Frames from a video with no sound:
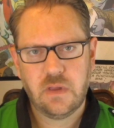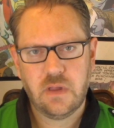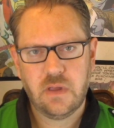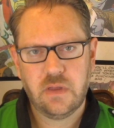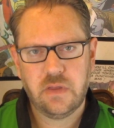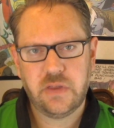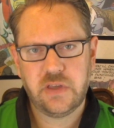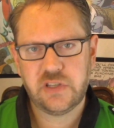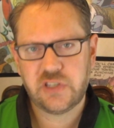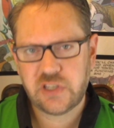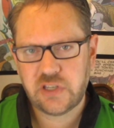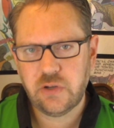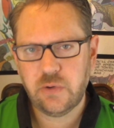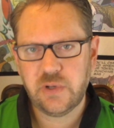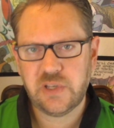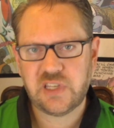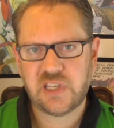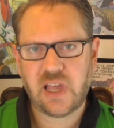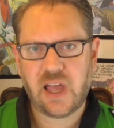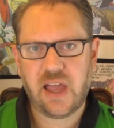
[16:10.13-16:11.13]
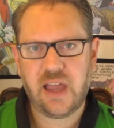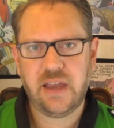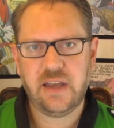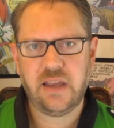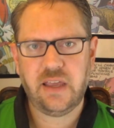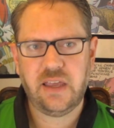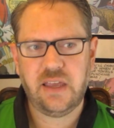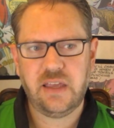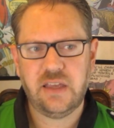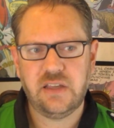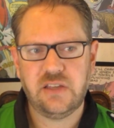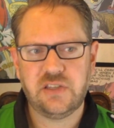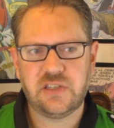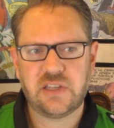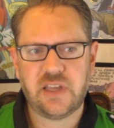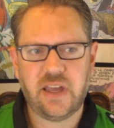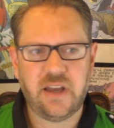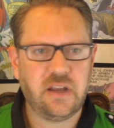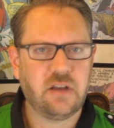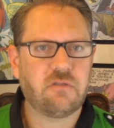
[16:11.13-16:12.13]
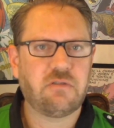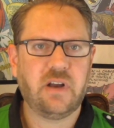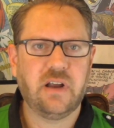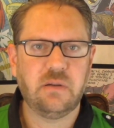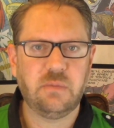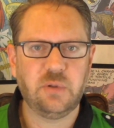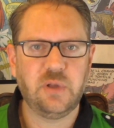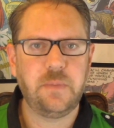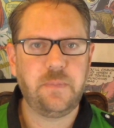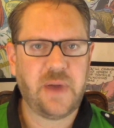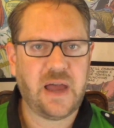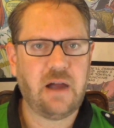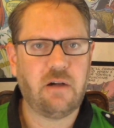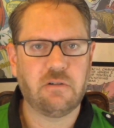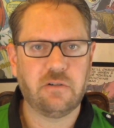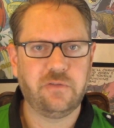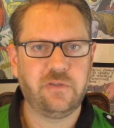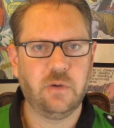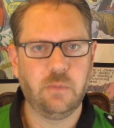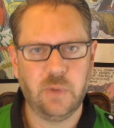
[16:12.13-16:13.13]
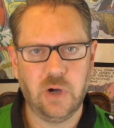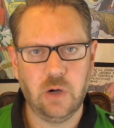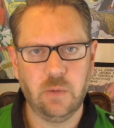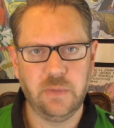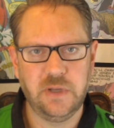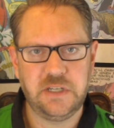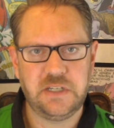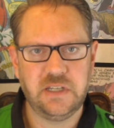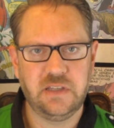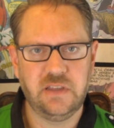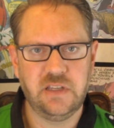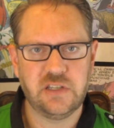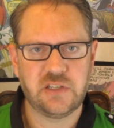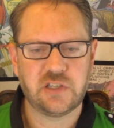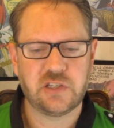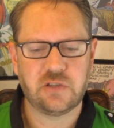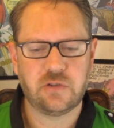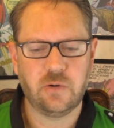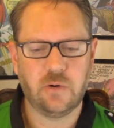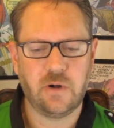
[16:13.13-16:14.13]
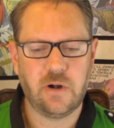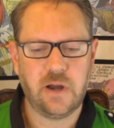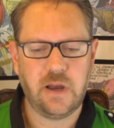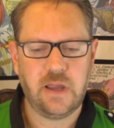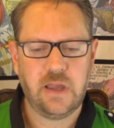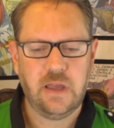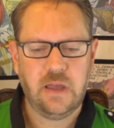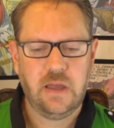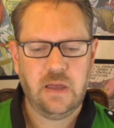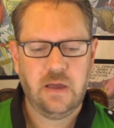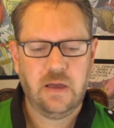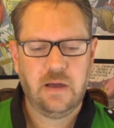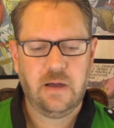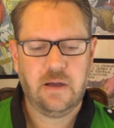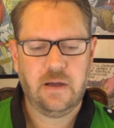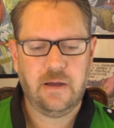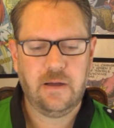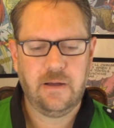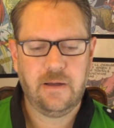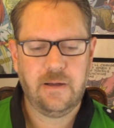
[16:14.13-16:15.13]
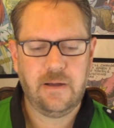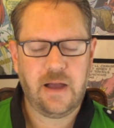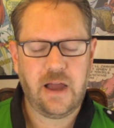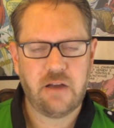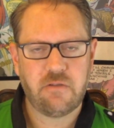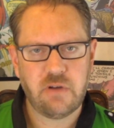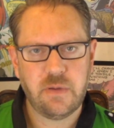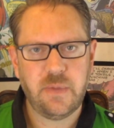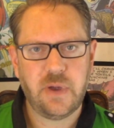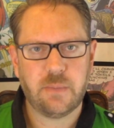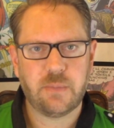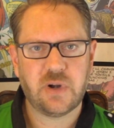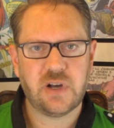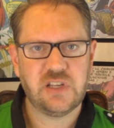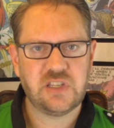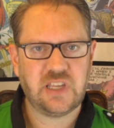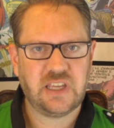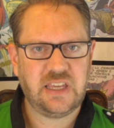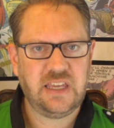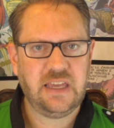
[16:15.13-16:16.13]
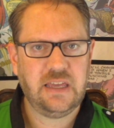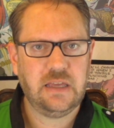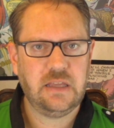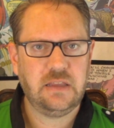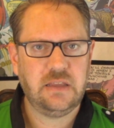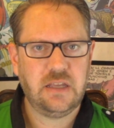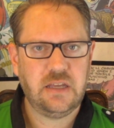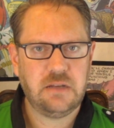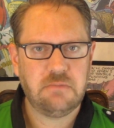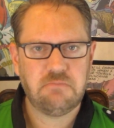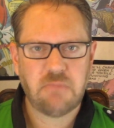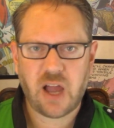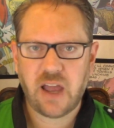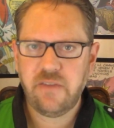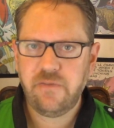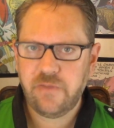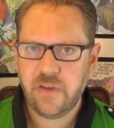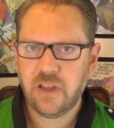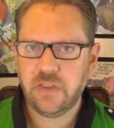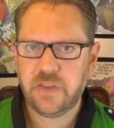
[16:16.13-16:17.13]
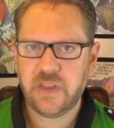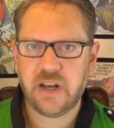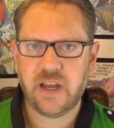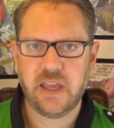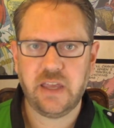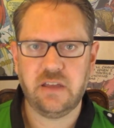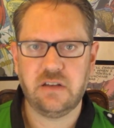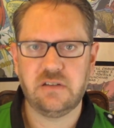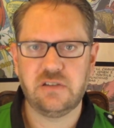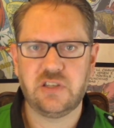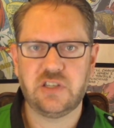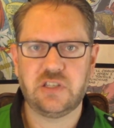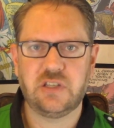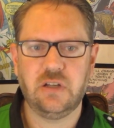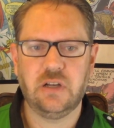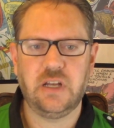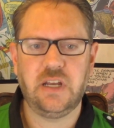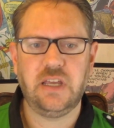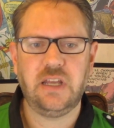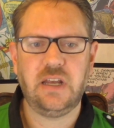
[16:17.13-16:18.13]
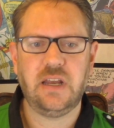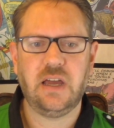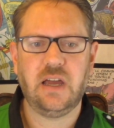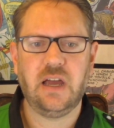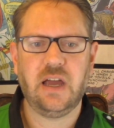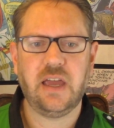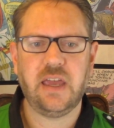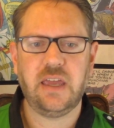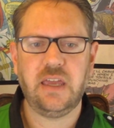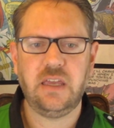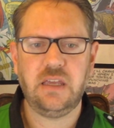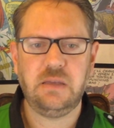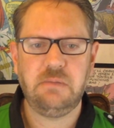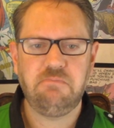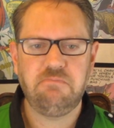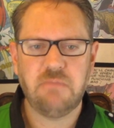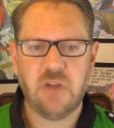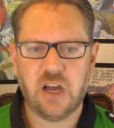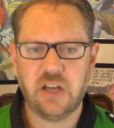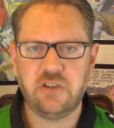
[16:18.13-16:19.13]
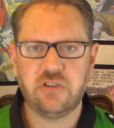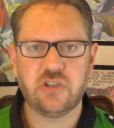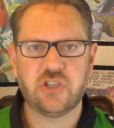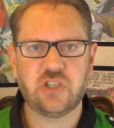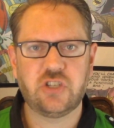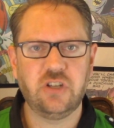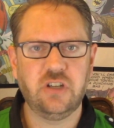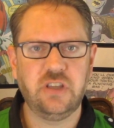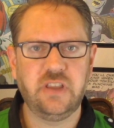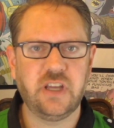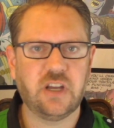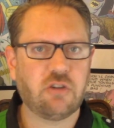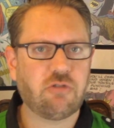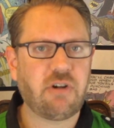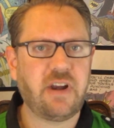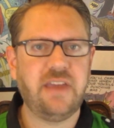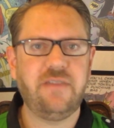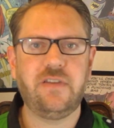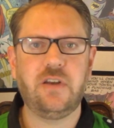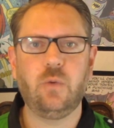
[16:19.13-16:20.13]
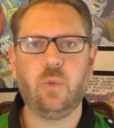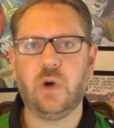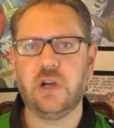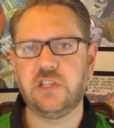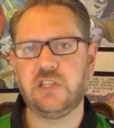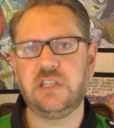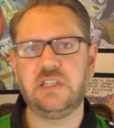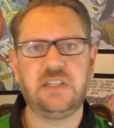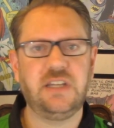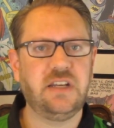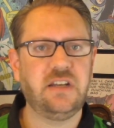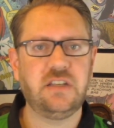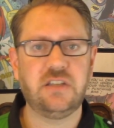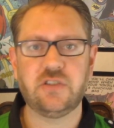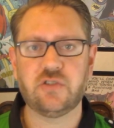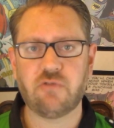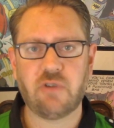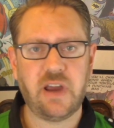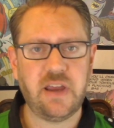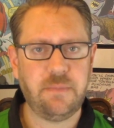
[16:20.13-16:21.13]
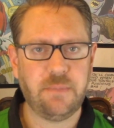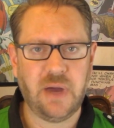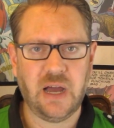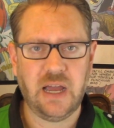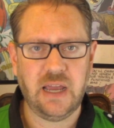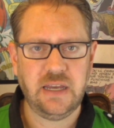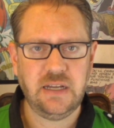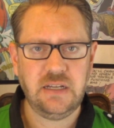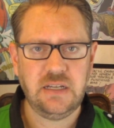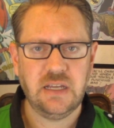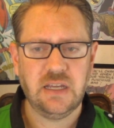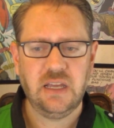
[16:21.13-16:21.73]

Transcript: The suicide is an incredibly powerful moment in this story. I remember as a kid that I felt that I understood it. I understood that Kraven wasn't in his right mind.